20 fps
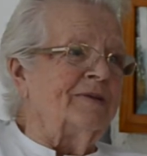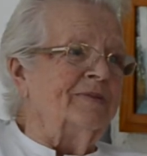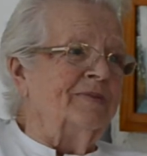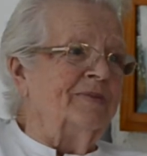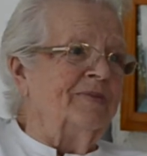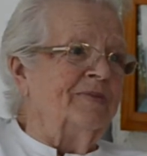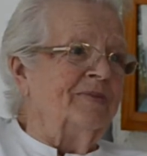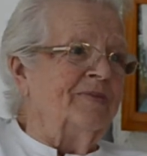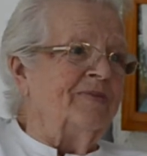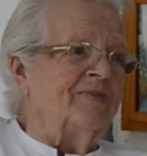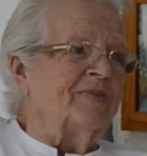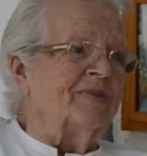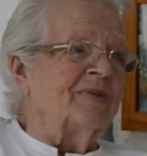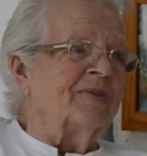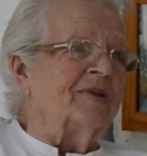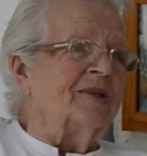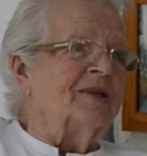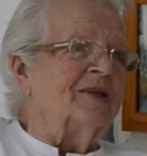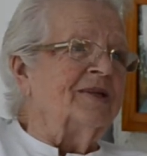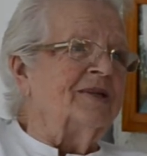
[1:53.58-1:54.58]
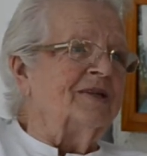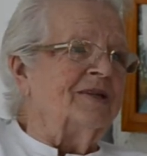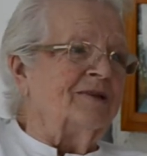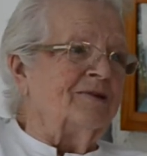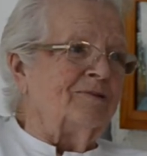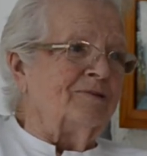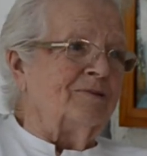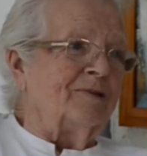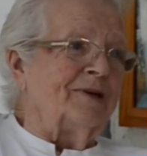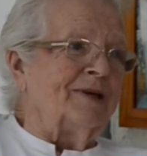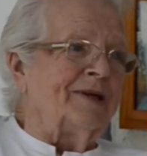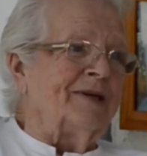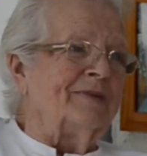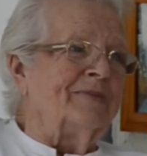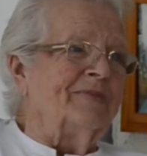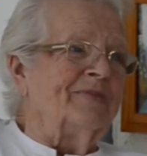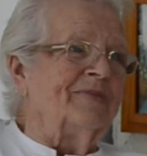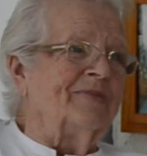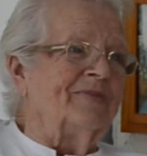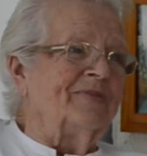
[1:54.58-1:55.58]
Started Shirley, and when
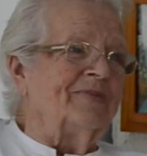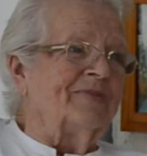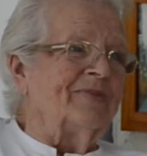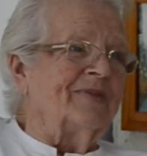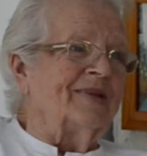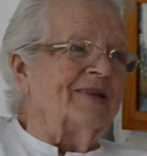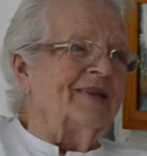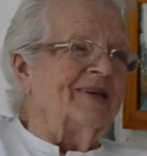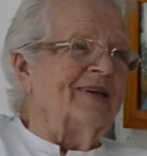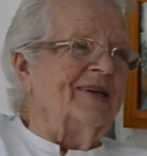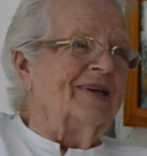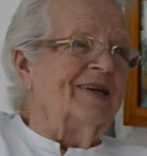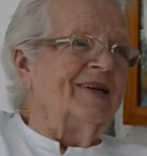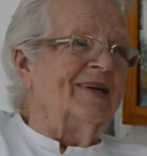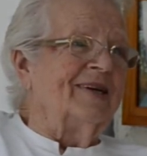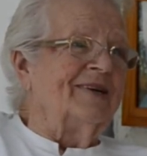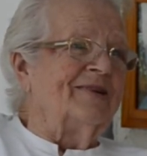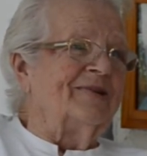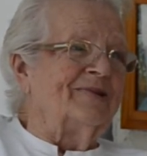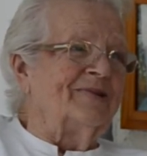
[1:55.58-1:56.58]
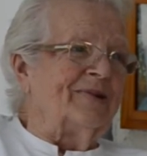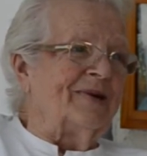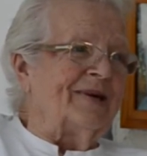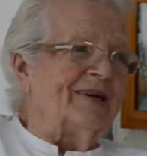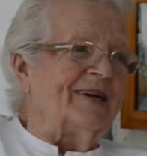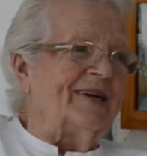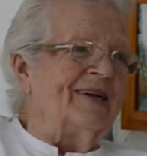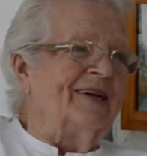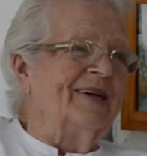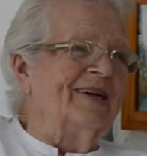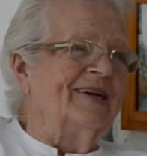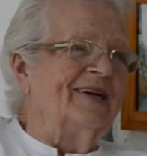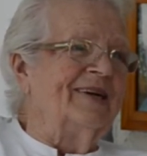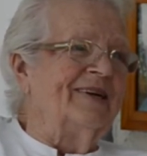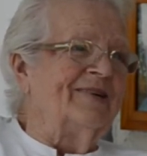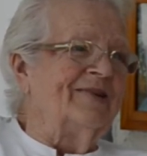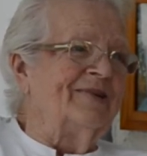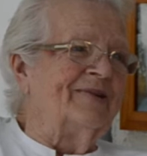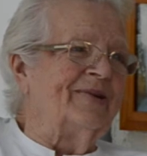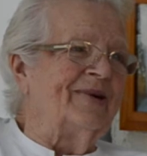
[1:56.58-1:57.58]
Shirley's in, obviously her husband is
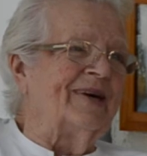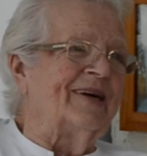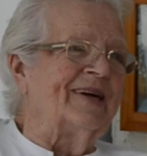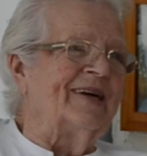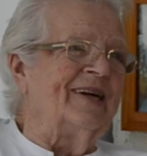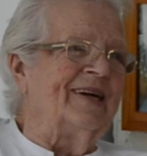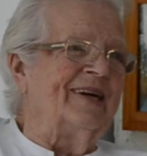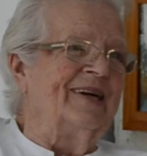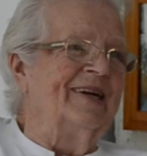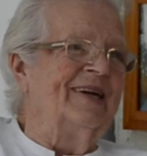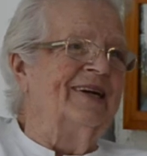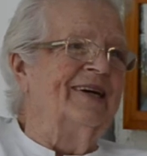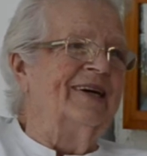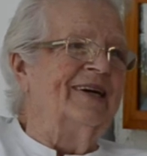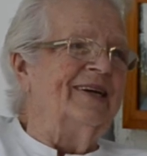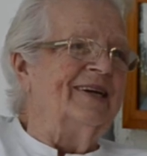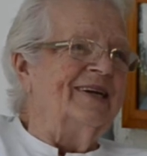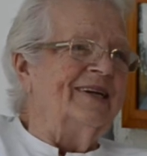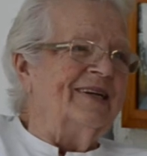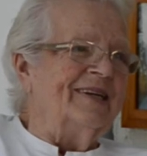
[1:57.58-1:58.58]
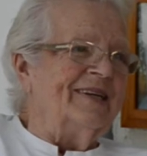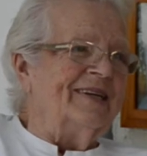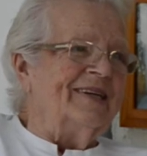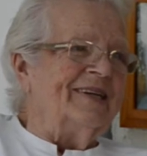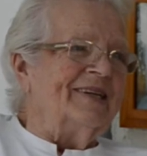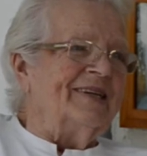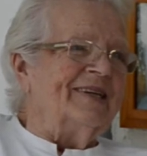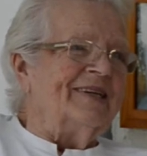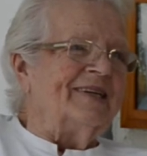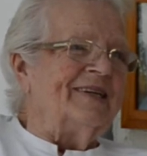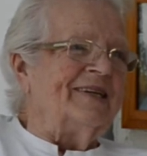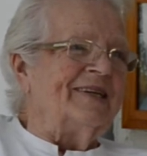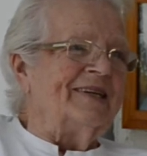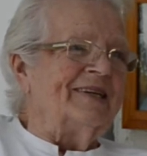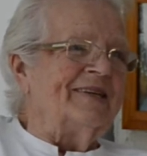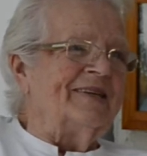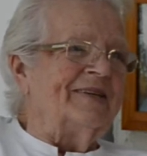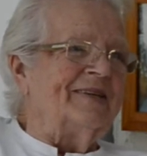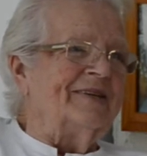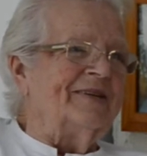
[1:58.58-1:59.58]
in it. So
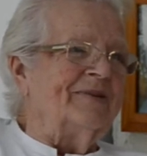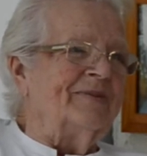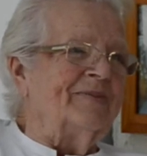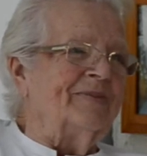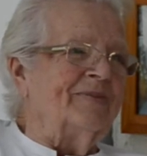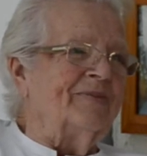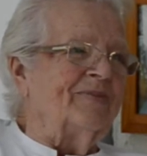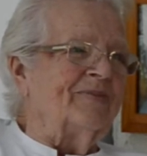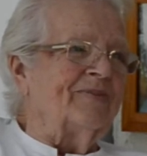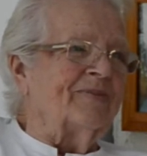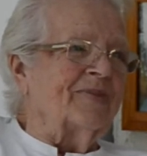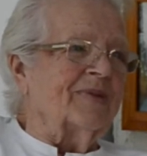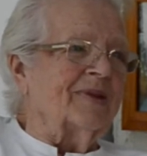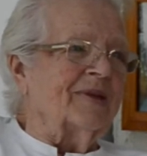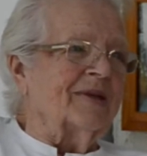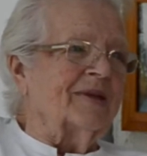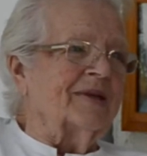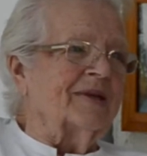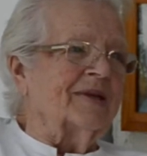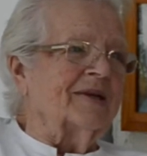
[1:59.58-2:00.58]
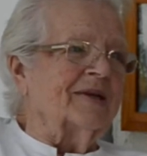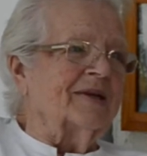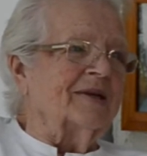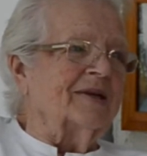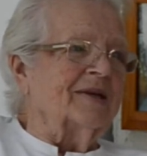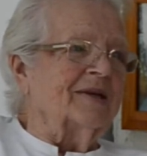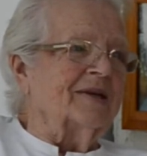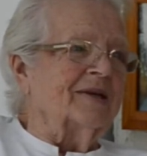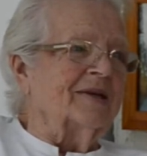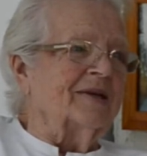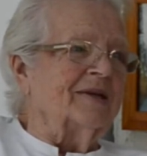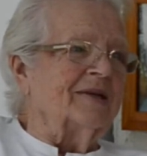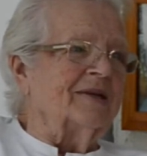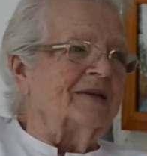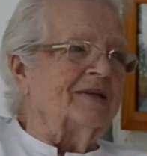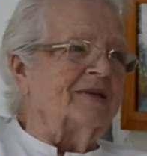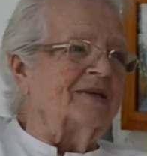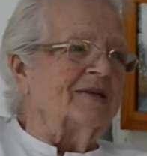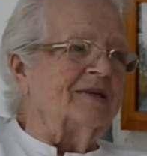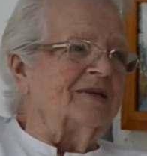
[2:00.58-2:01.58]
now Shirley is going to be our
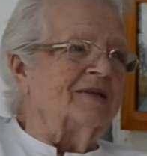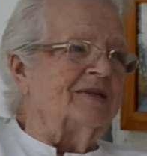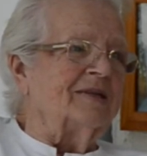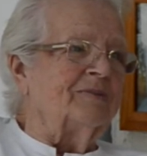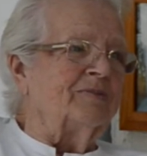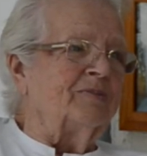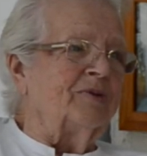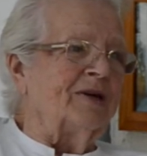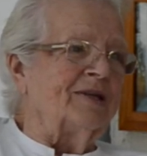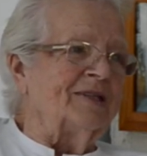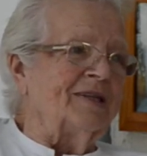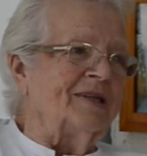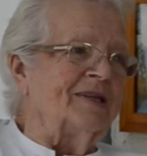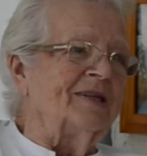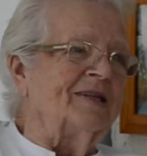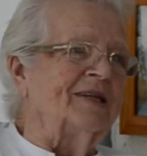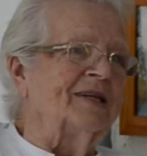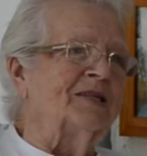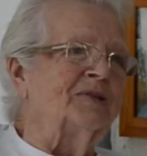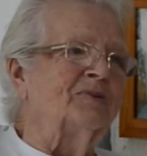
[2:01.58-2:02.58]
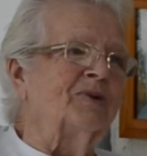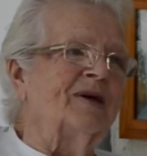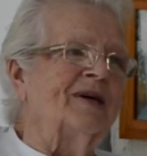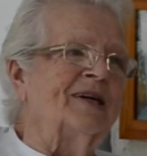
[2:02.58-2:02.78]
next president of the Lions Club.